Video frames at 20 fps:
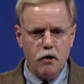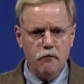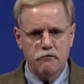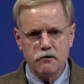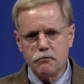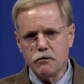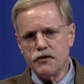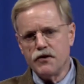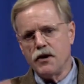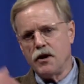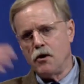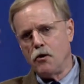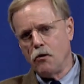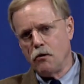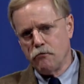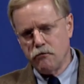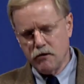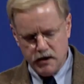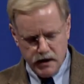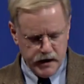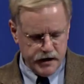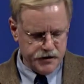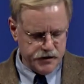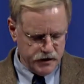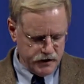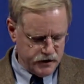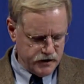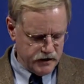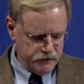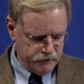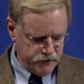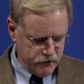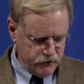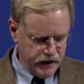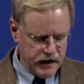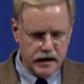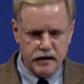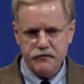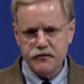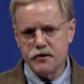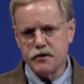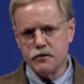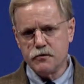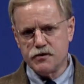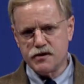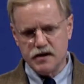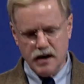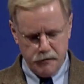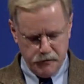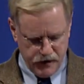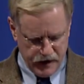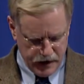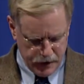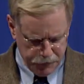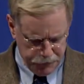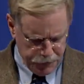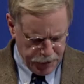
ruin the whole relationship, but we have to do something.